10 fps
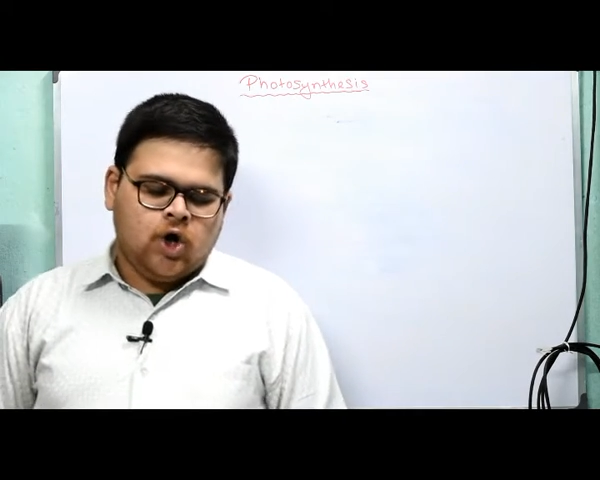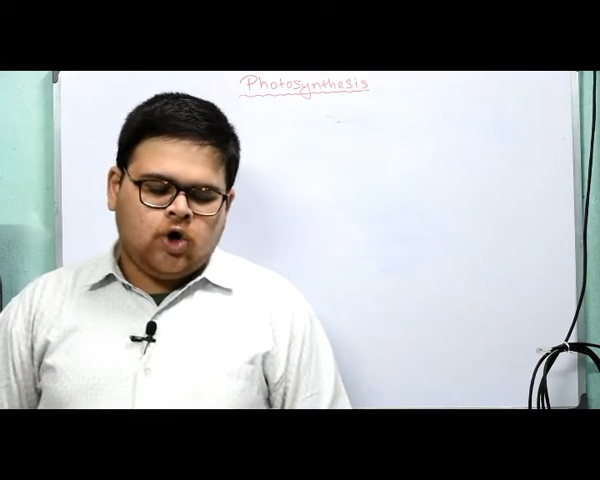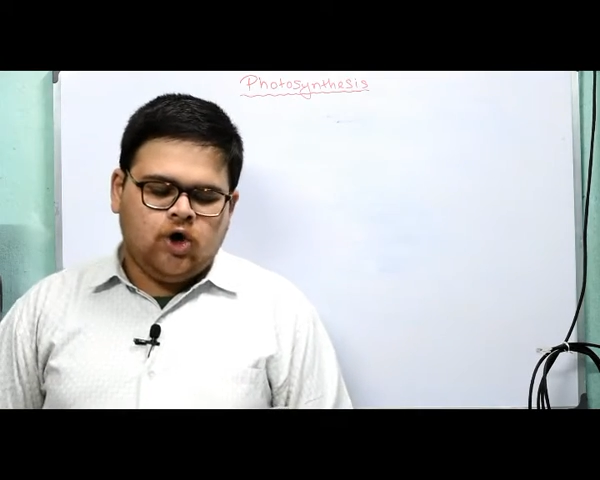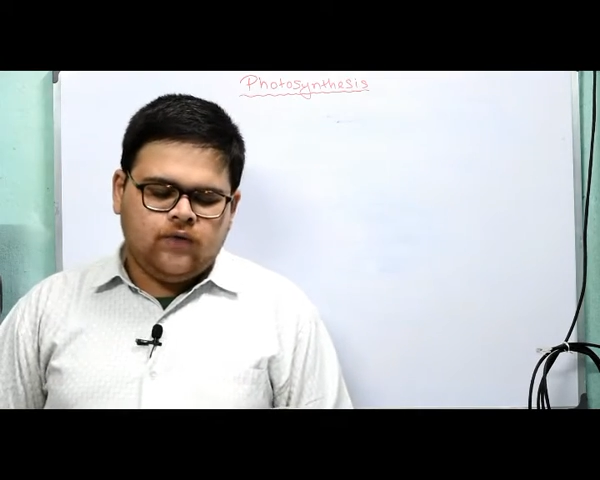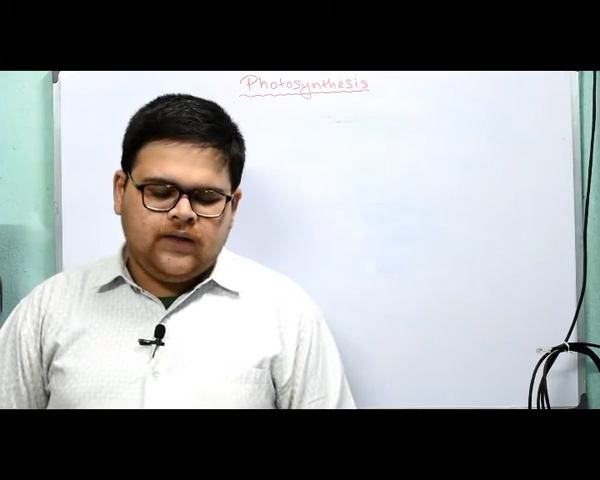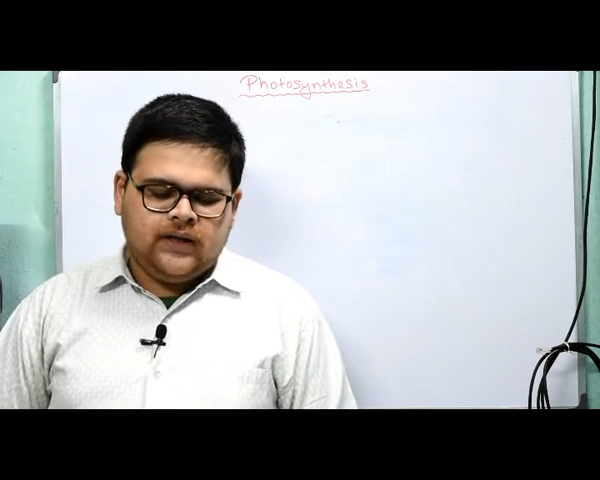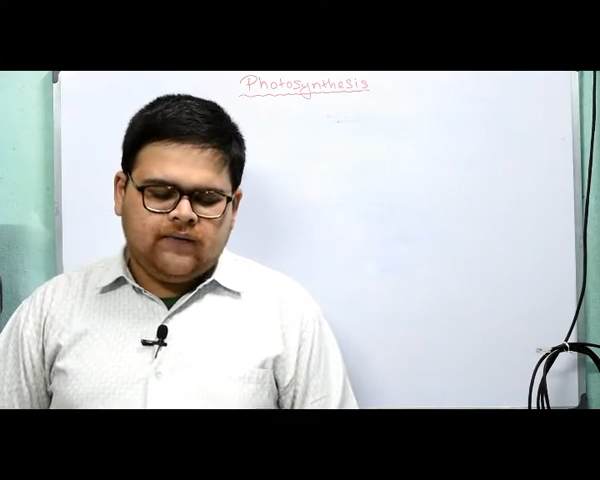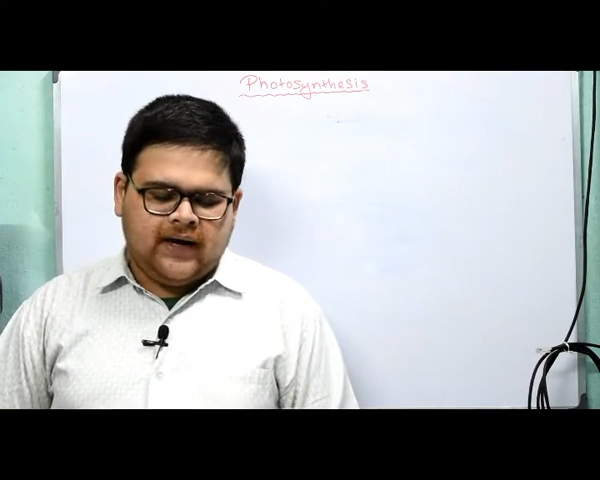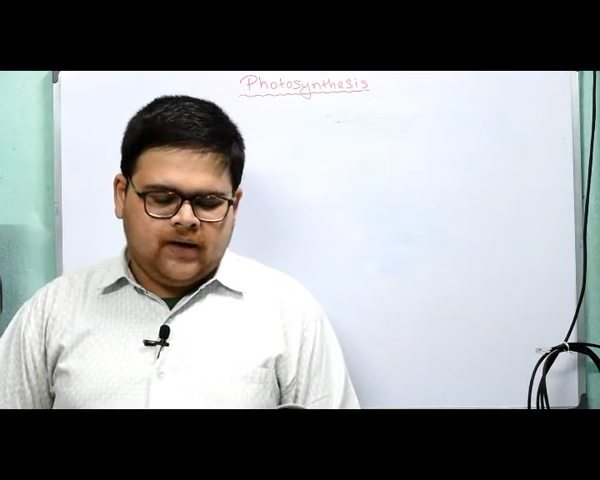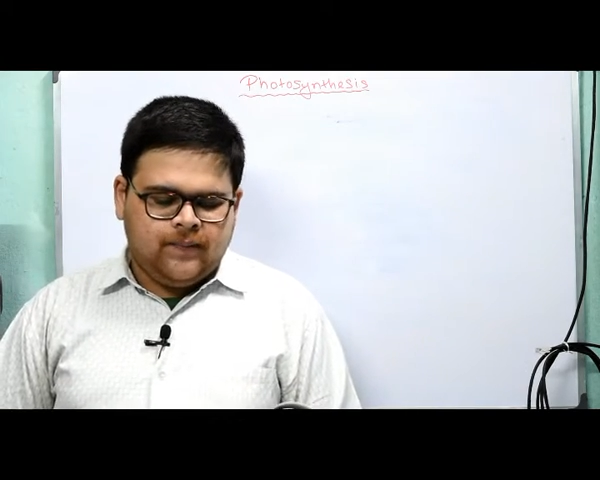Chlorophyll, the
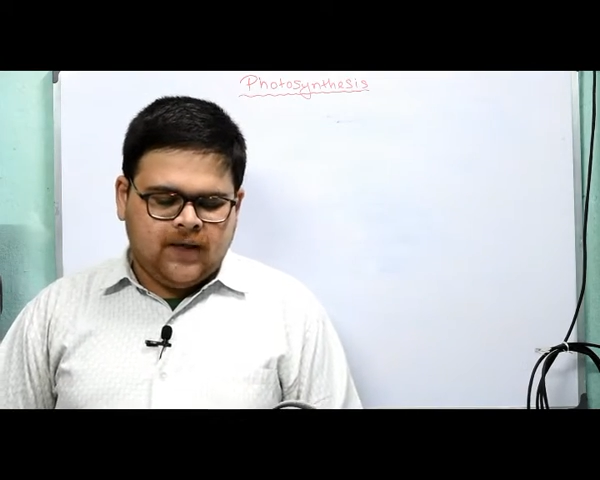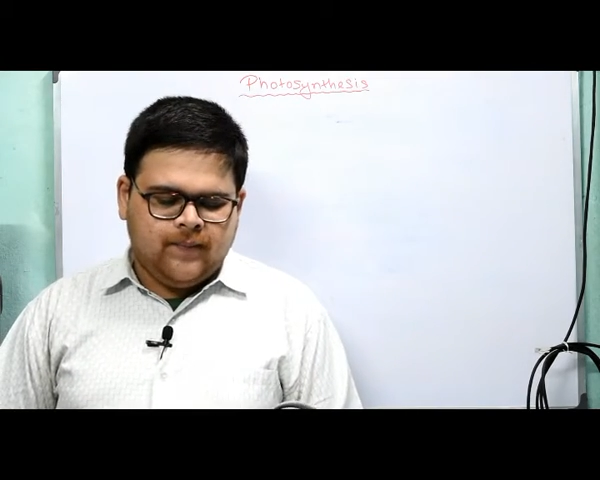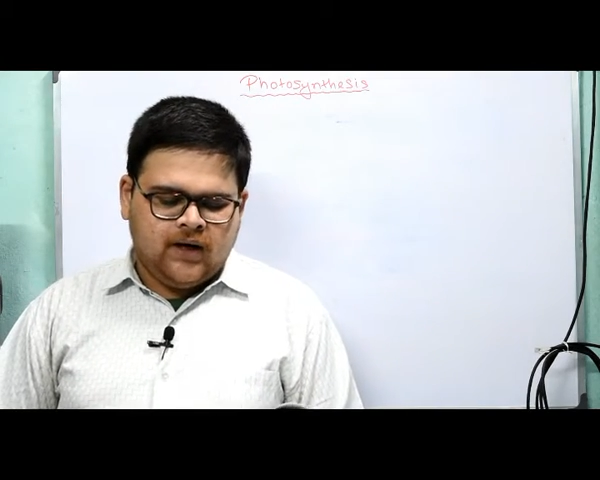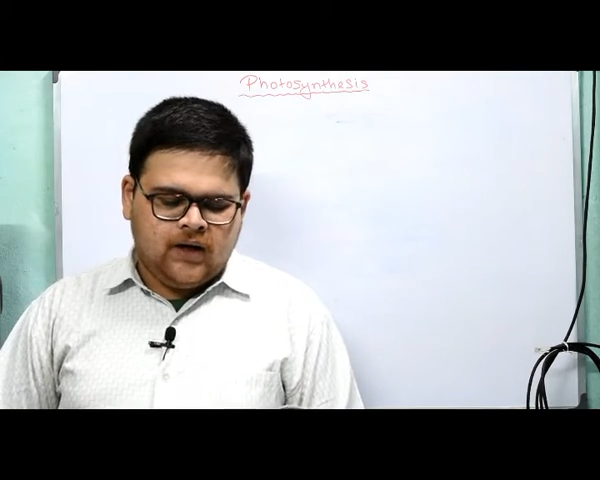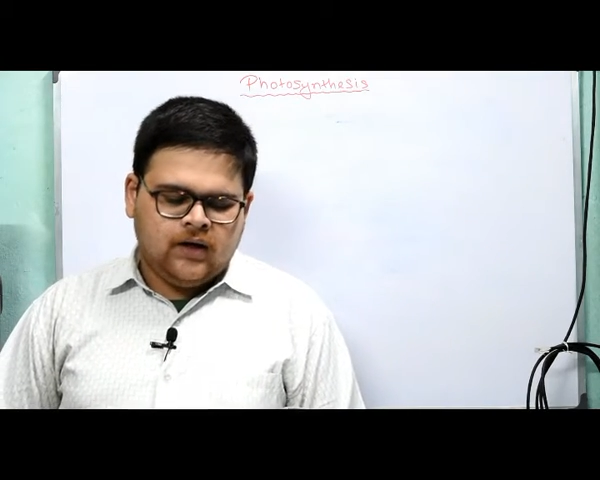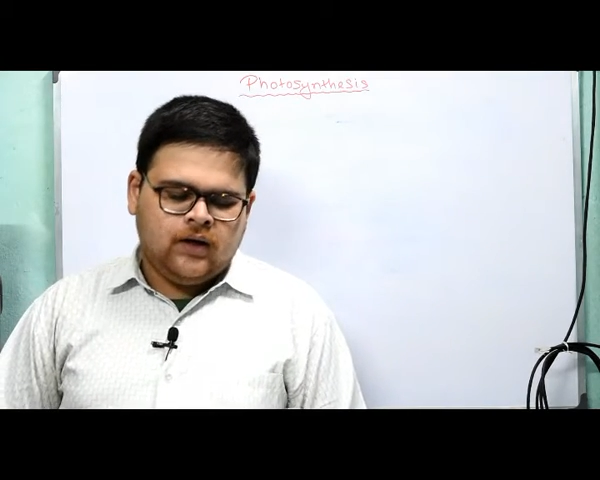vital pigment.